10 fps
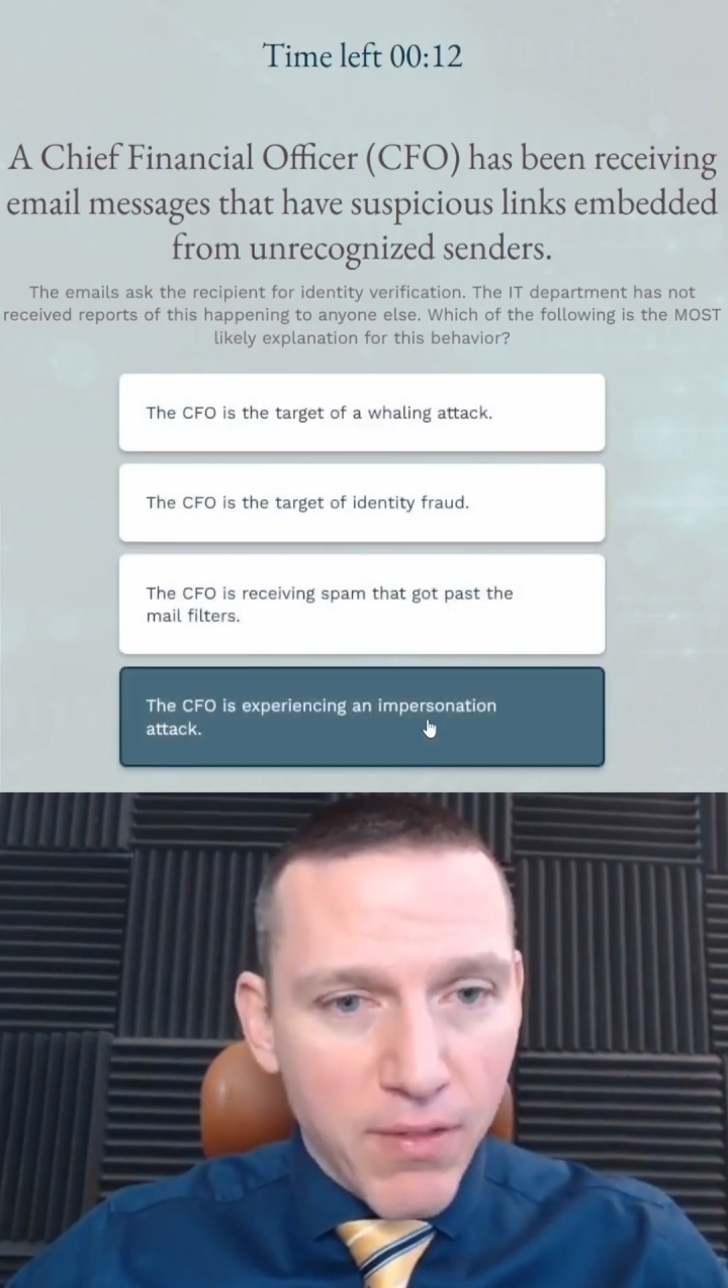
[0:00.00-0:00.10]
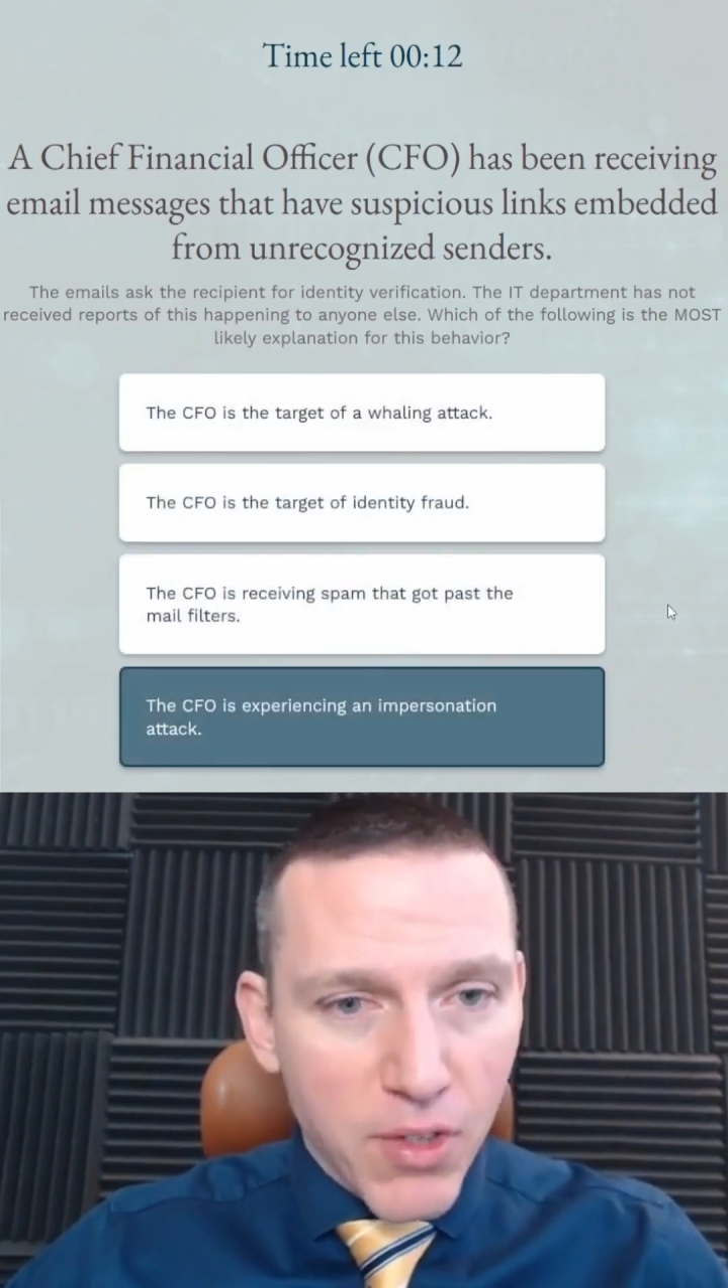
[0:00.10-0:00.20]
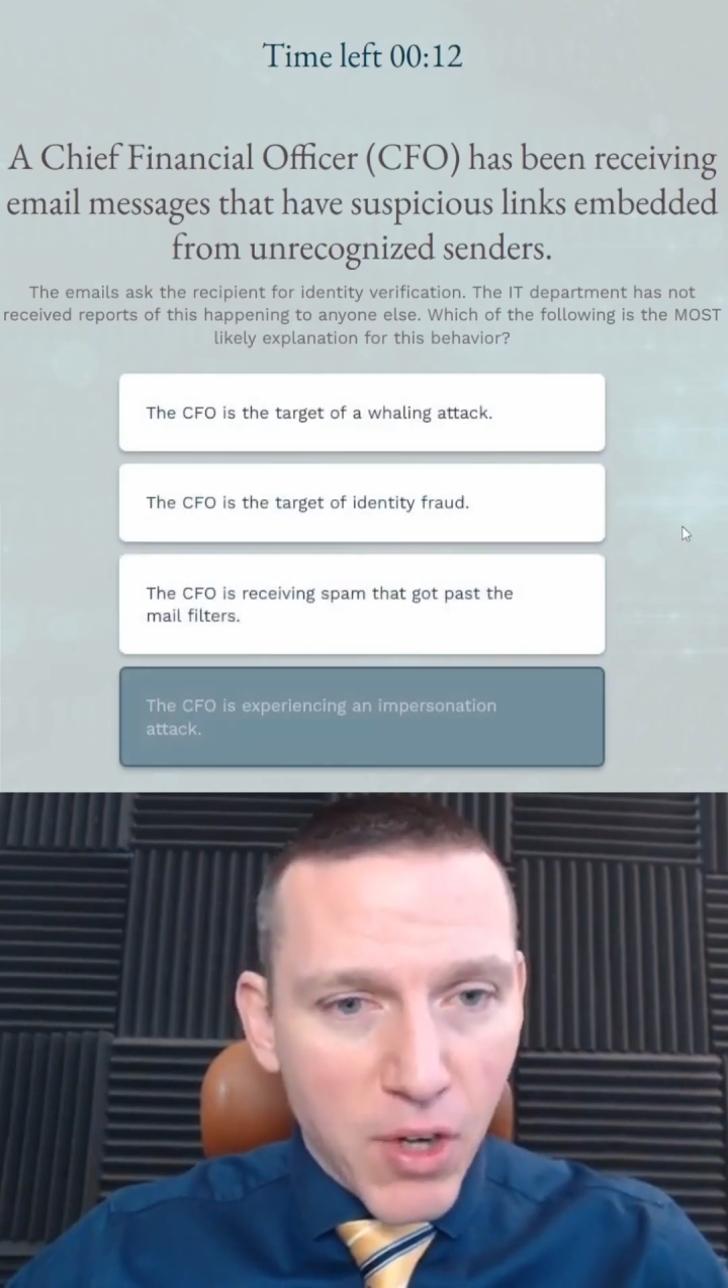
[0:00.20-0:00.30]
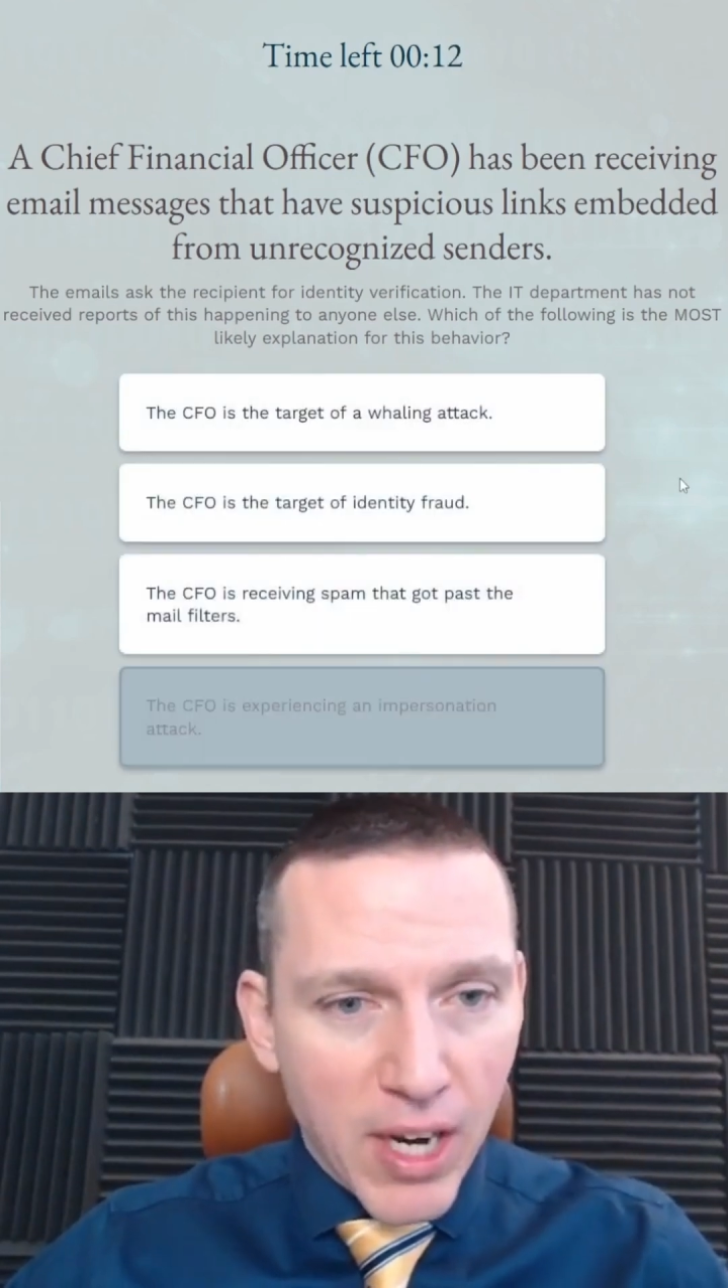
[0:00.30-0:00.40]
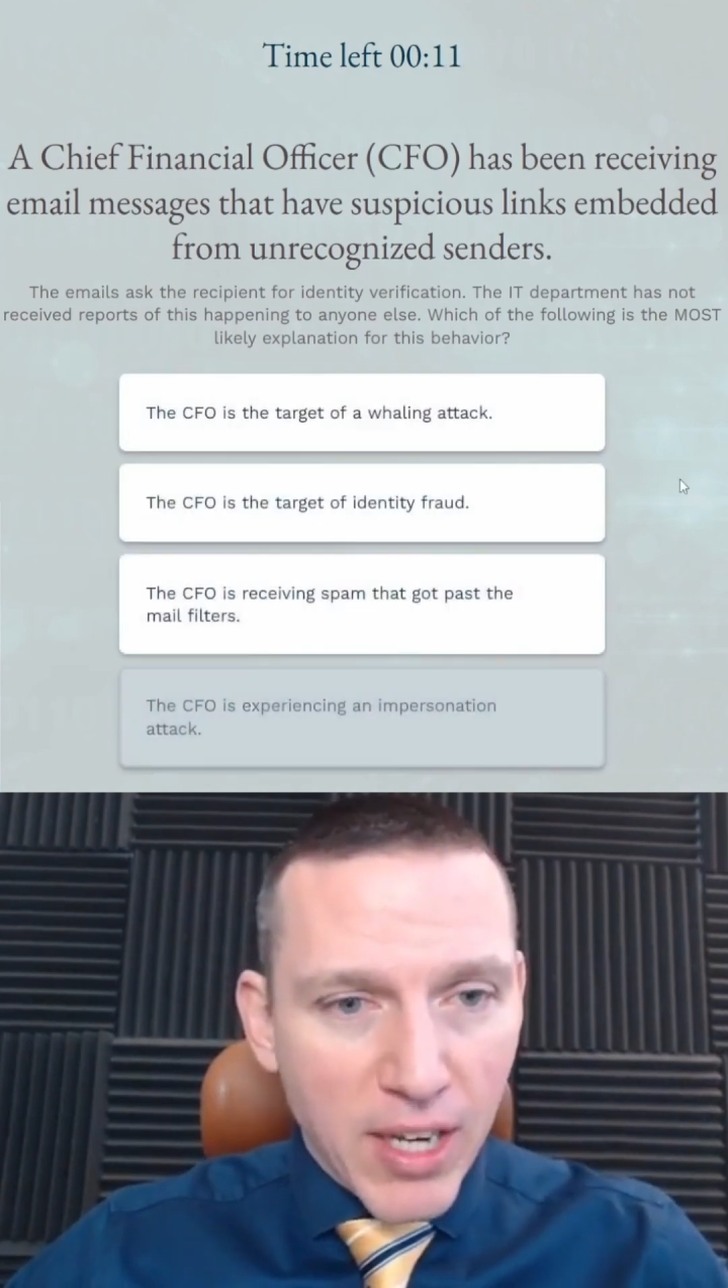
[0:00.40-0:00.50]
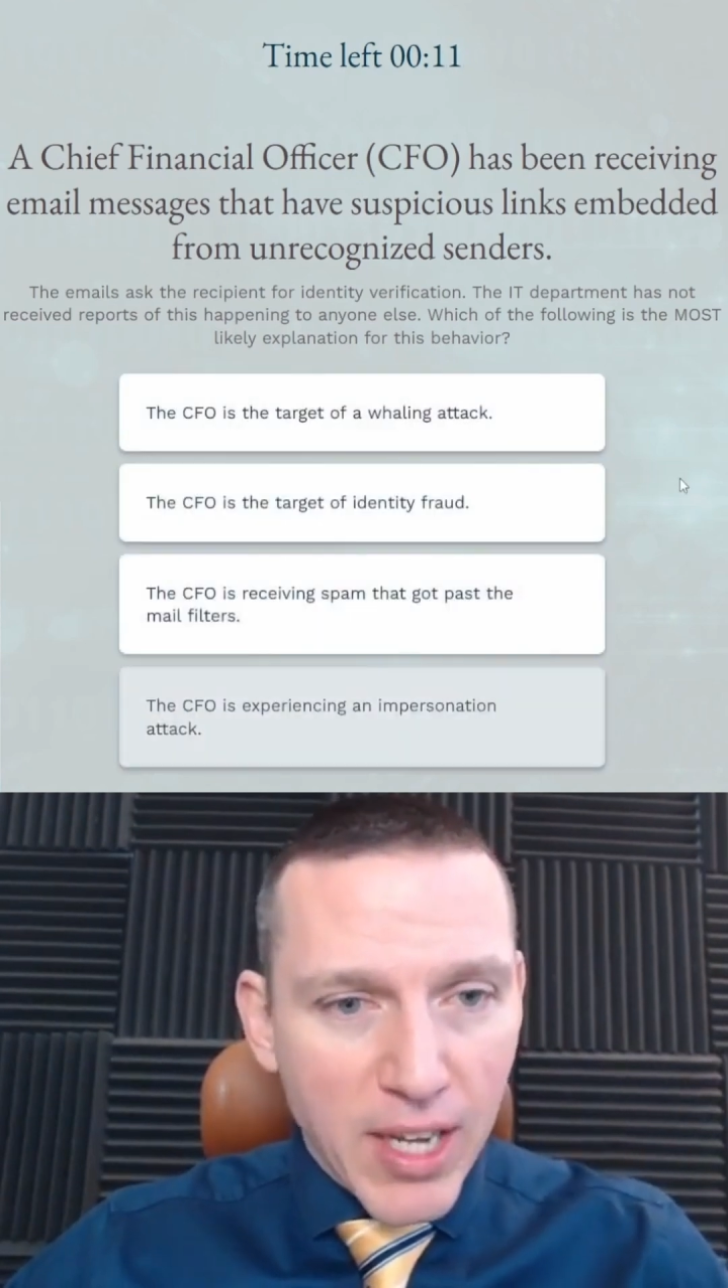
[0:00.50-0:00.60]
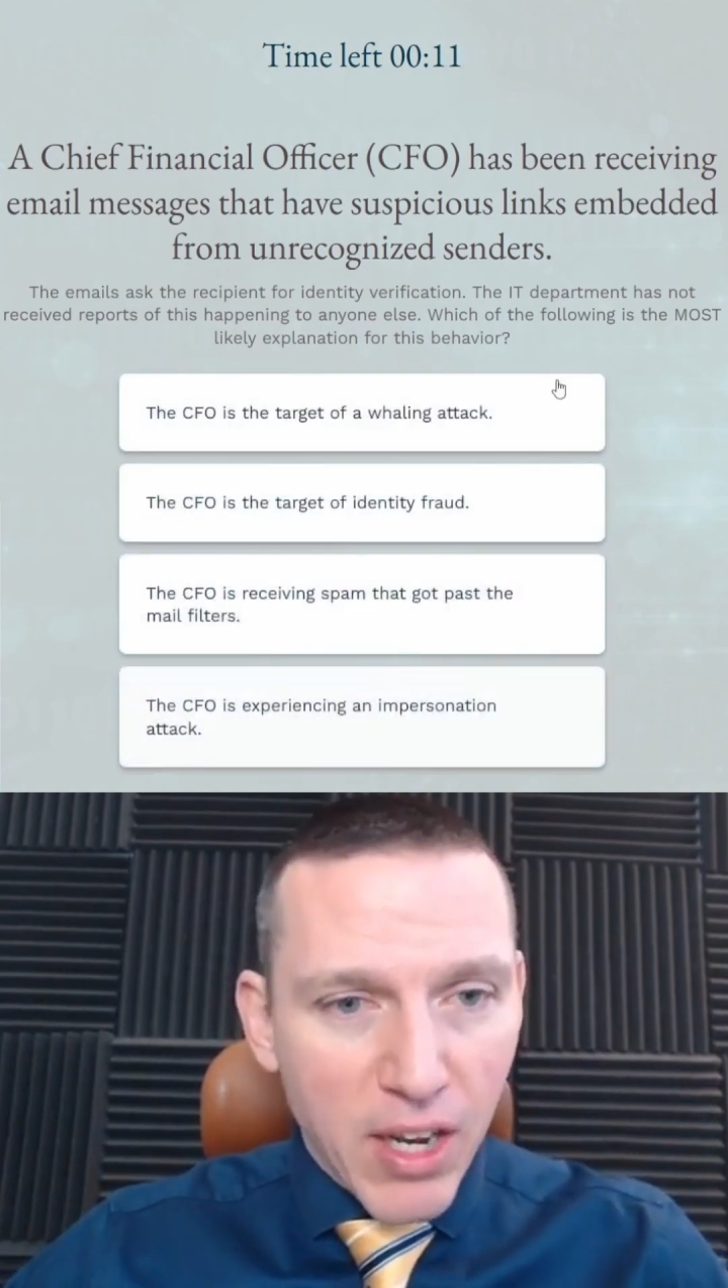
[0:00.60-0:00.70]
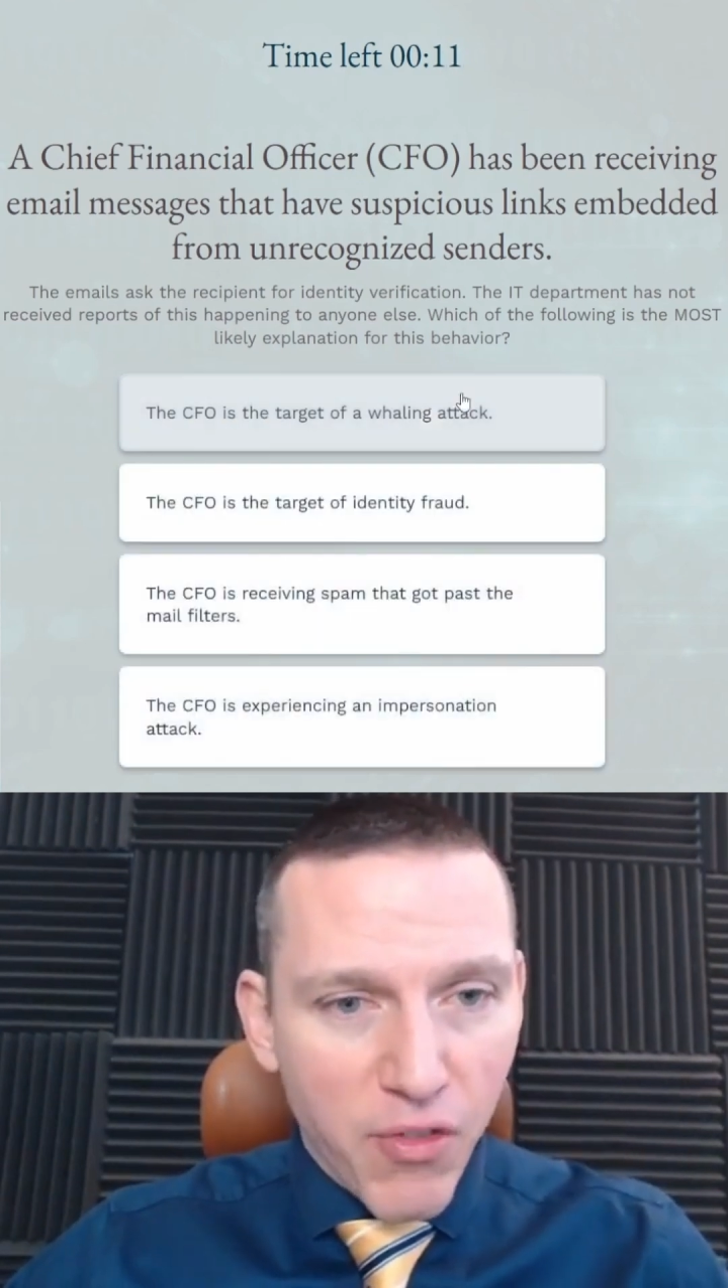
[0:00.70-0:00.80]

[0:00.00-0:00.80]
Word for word: Target identity